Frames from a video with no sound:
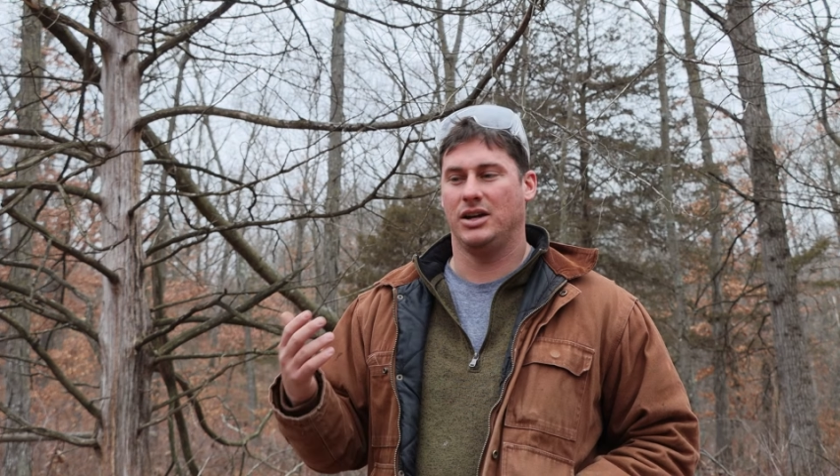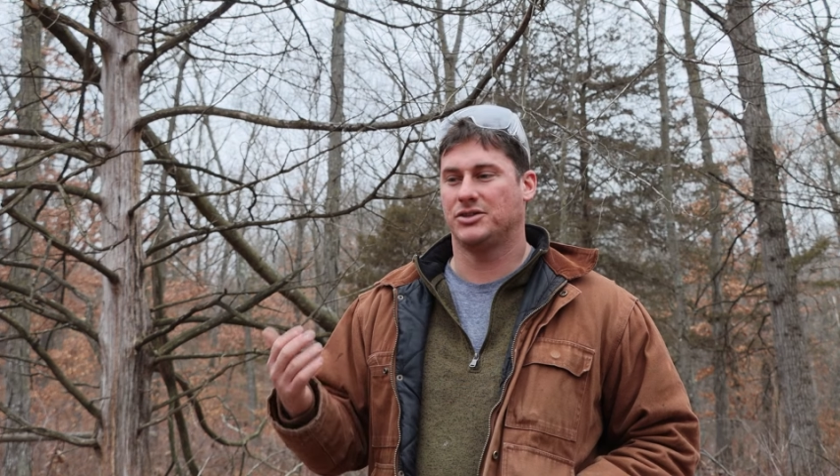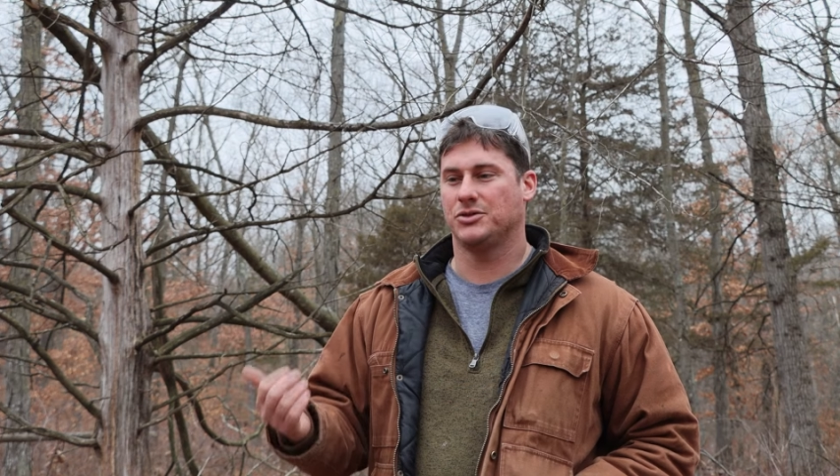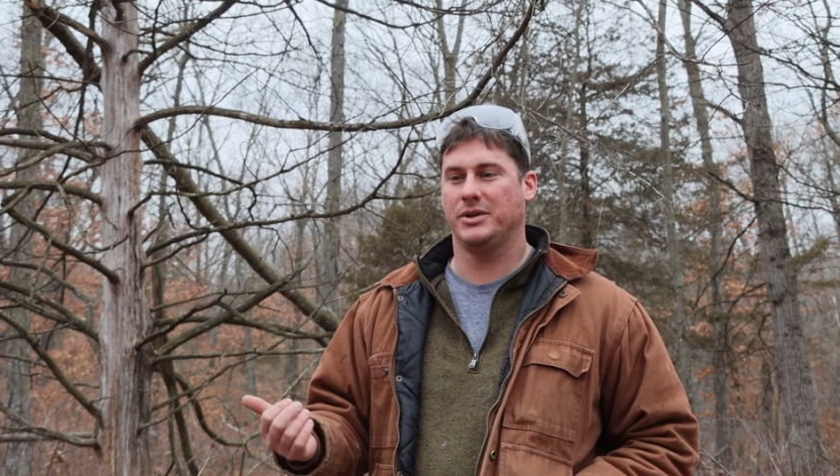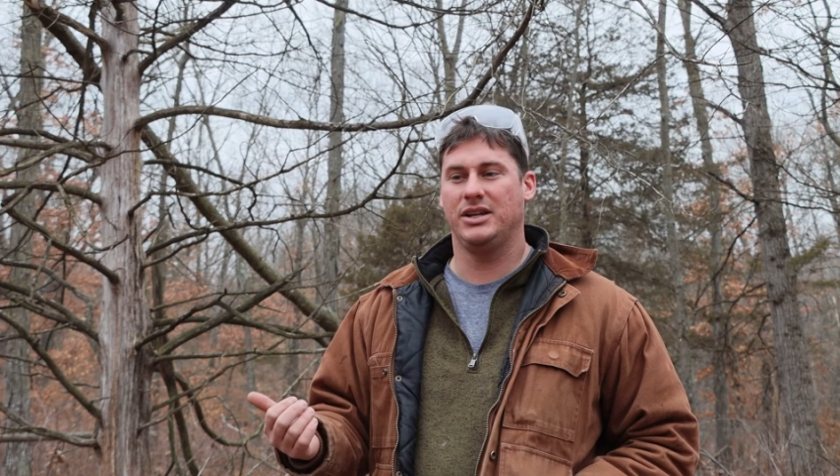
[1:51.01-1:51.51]

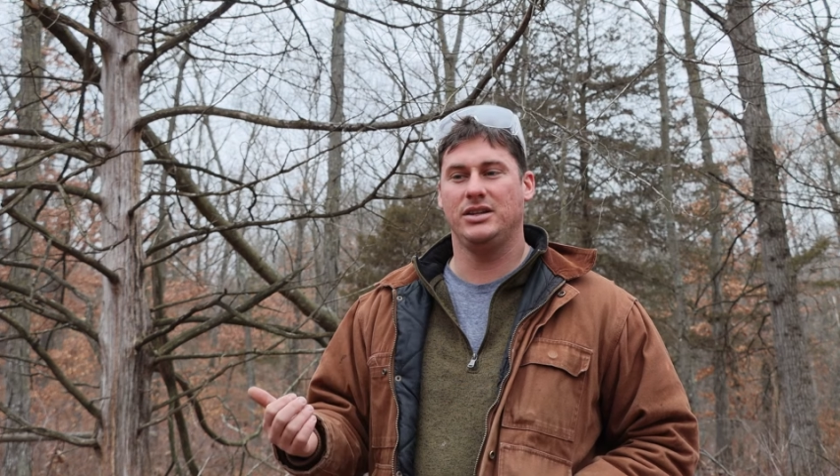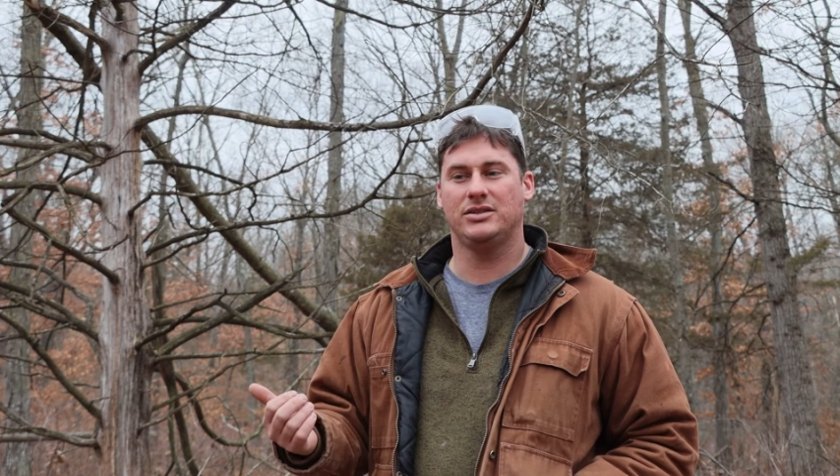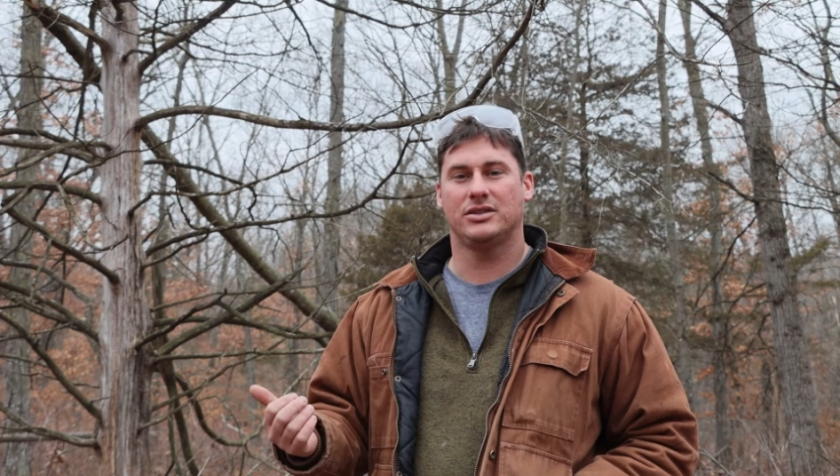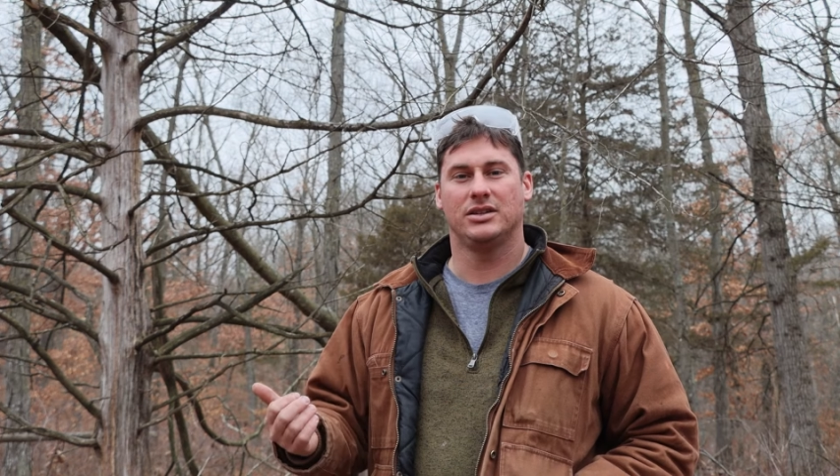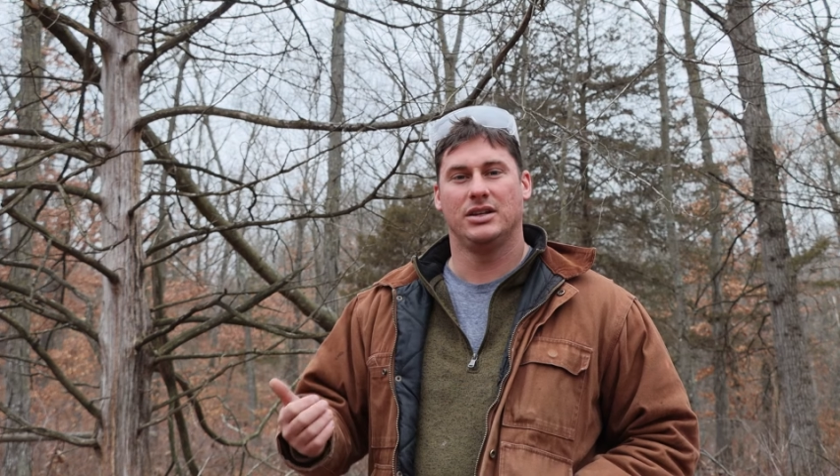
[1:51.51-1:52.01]

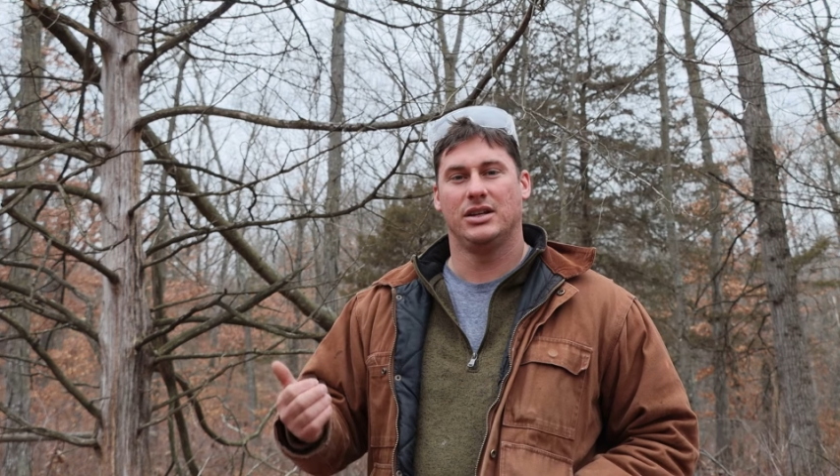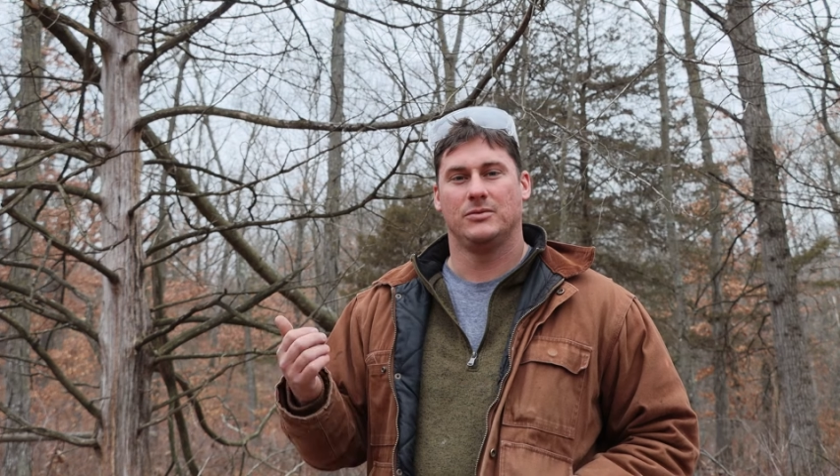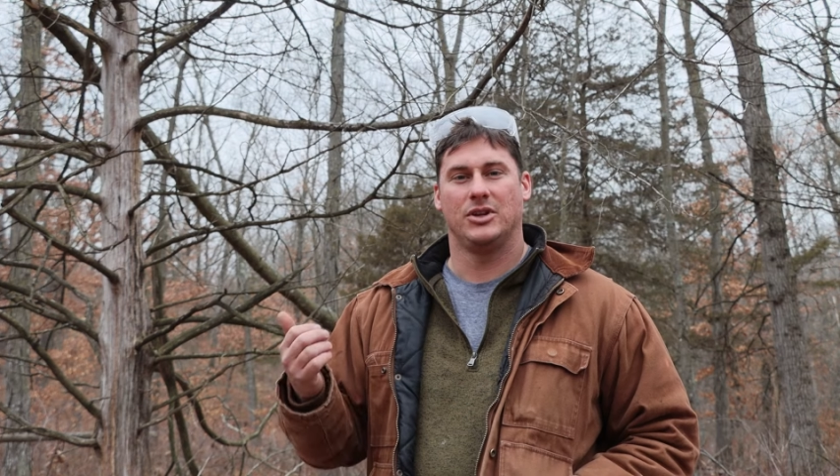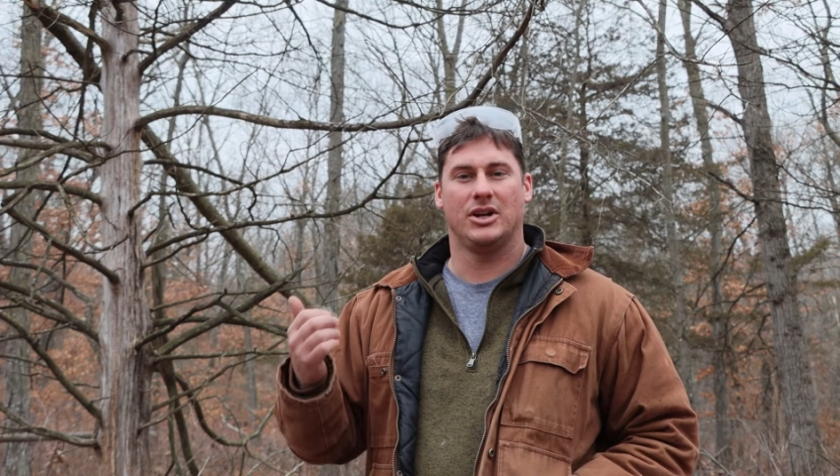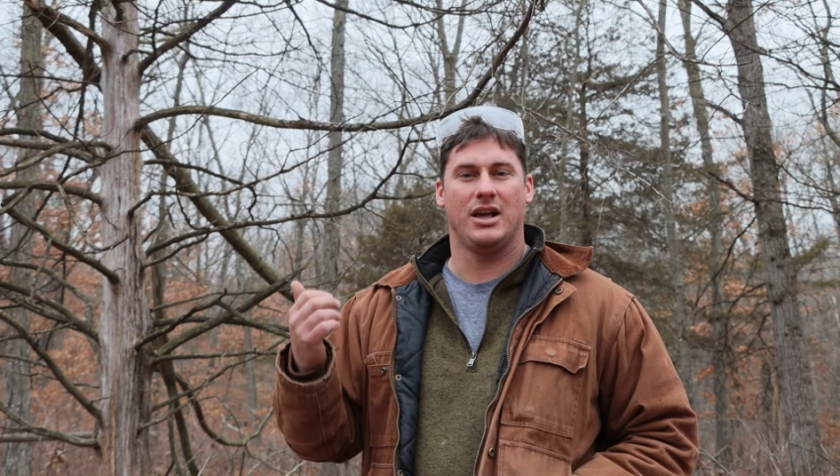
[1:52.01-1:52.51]
trees,
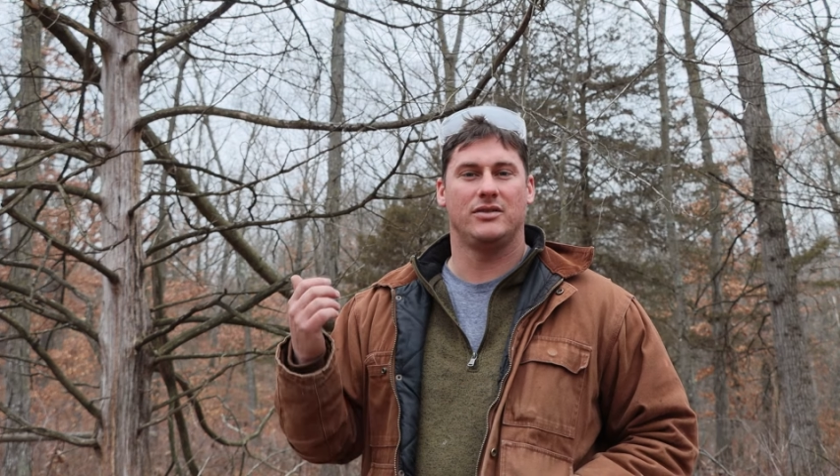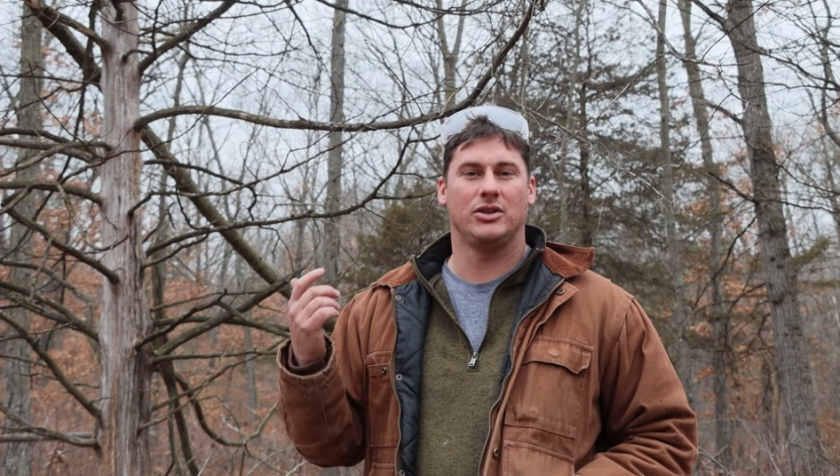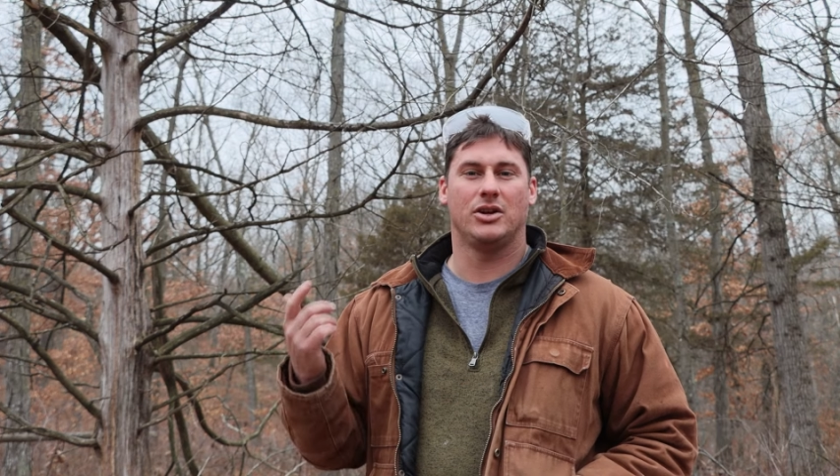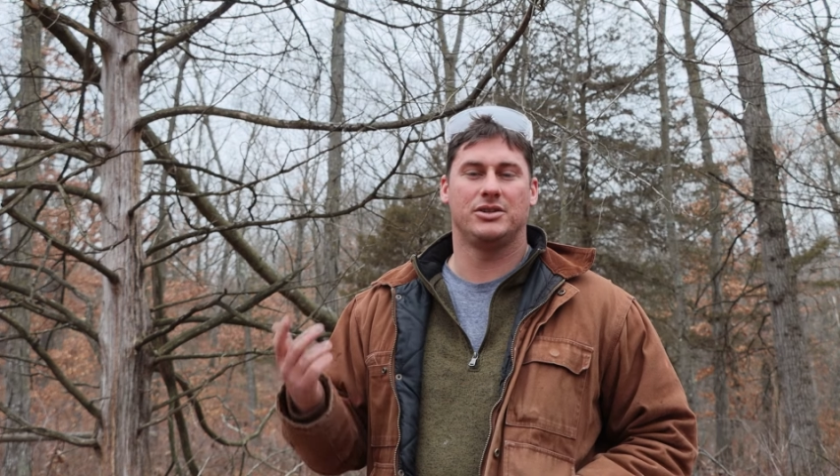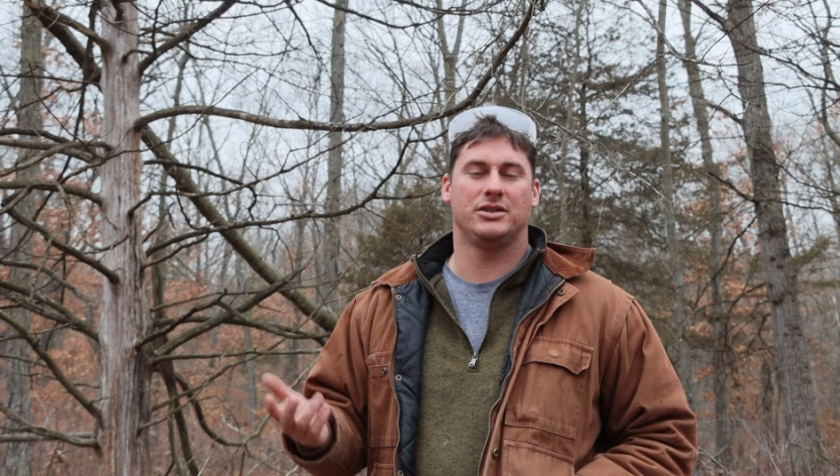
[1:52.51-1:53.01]
you're going to have a larger